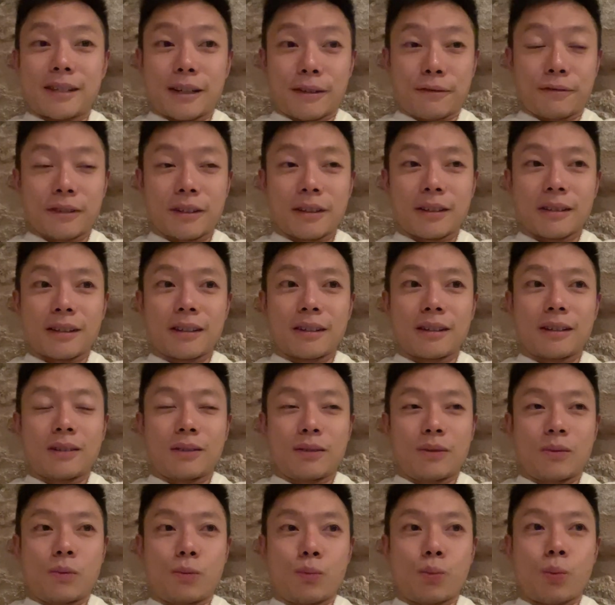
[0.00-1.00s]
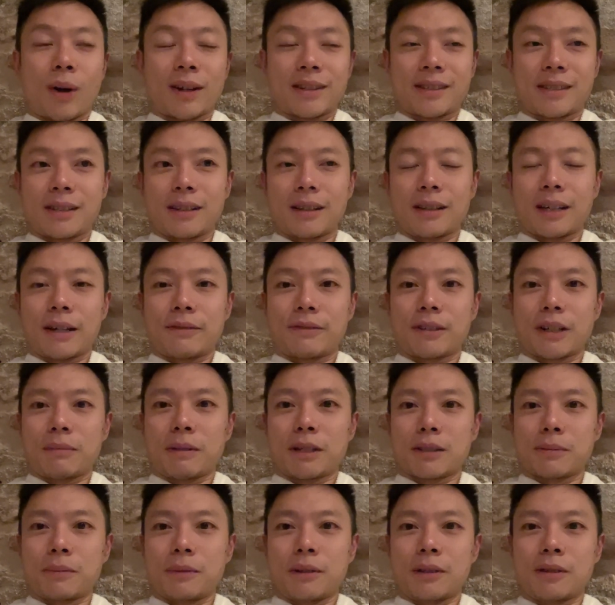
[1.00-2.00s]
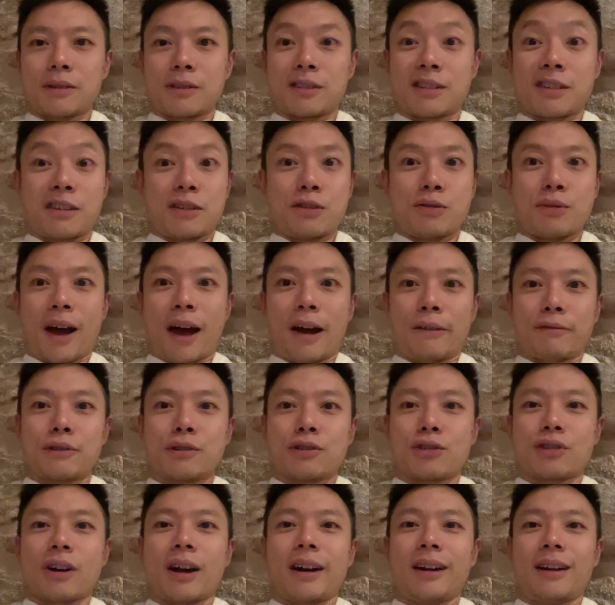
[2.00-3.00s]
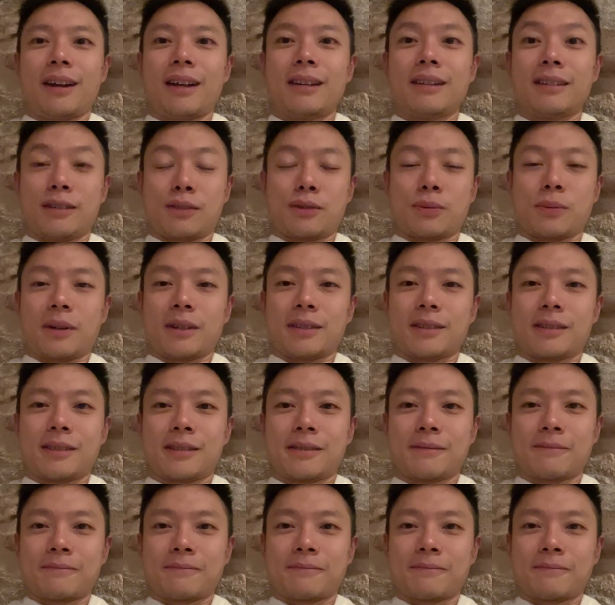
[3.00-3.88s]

Definitely once in a lifetime experience. You have to try it at least once.